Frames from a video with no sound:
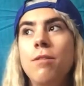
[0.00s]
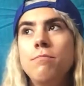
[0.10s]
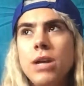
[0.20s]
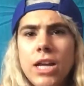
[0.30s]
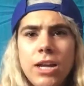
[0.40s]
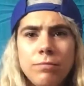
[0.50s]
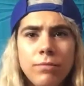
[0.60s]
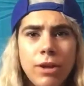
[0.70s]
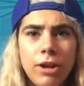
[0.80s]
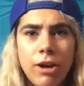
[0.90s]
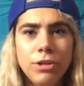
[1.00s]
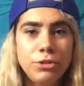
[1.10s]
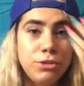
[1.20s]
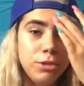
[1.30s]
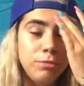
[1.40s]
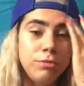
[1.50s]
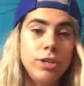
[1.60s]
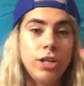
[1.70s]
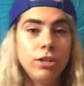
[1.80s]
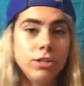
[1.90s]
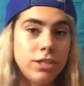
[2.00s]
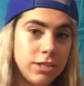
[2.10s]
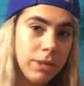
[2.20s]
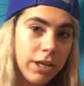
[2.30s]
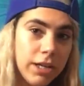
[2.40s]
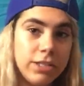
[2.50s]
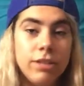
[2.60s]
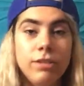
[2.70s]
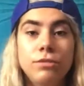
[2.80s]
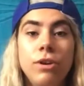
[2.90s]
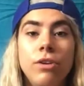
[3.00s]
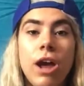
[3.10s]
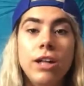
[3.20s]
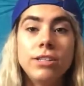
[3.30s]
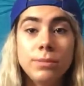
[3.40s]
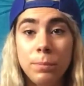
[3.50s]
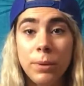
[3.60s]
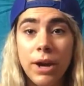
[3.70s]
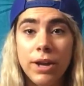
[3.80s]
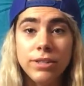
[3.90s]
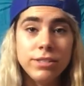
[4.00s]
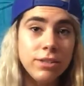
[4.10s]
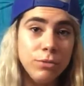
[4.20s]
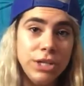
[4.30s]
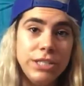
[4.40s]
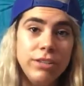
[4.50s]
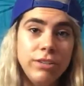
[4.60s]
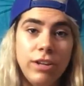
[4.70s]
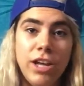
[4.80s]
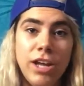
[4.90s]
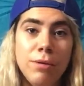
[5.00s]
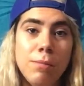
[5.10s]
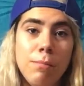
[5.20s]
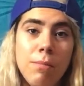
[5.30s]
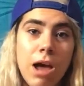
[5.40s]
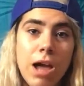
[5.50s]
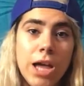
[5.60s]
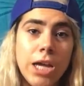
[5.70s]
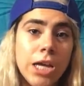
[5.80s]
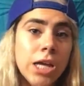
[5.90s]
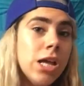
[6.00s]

My name on YouTube for years has been Casey Loves Rugrats, but recently my